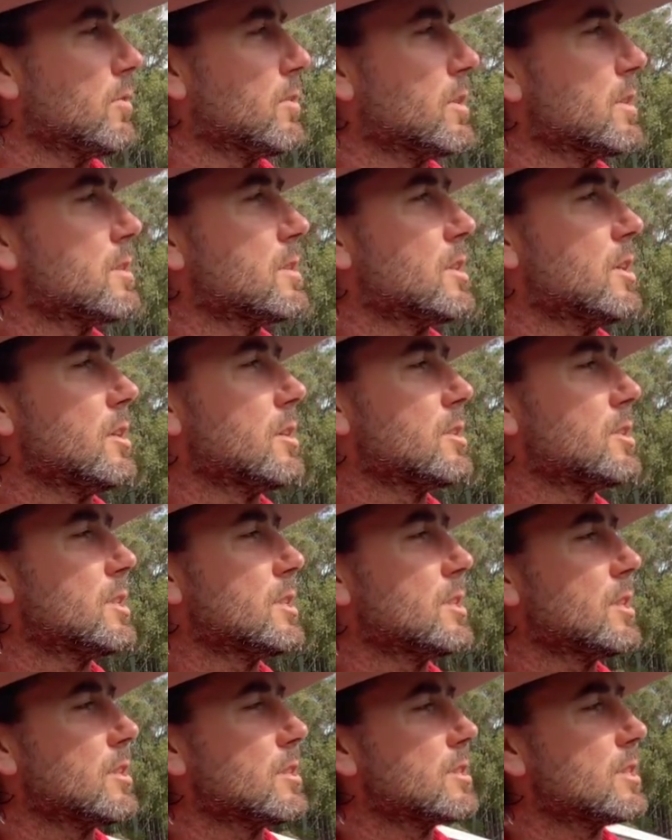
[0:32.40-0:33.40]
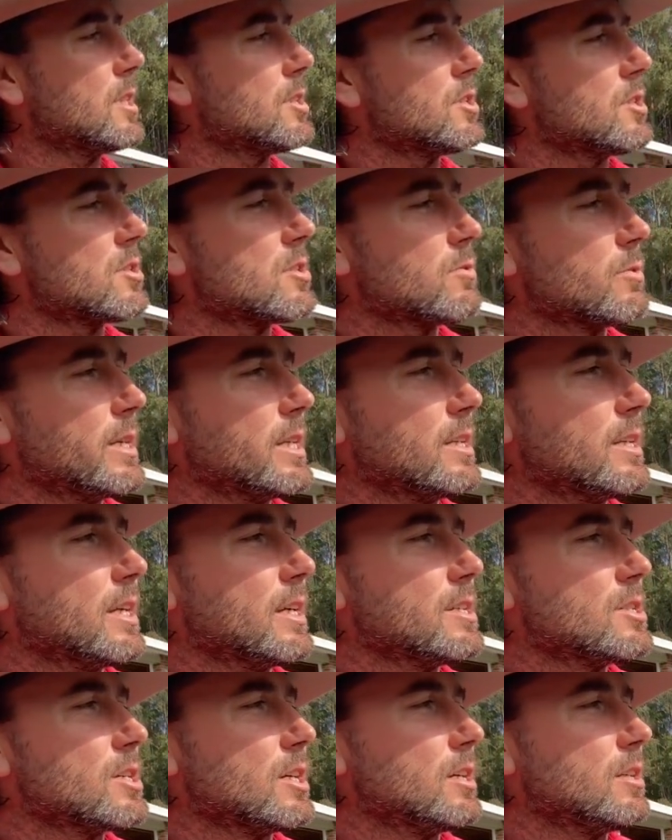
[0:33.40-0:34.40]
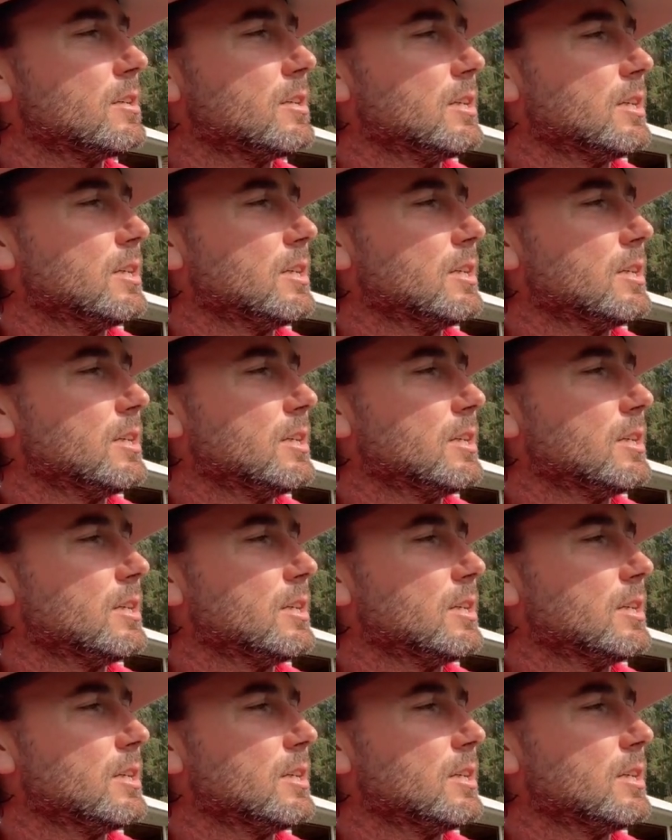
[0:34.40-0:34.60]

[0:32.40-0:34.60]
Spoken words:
this dog. She's got such a sweet nature.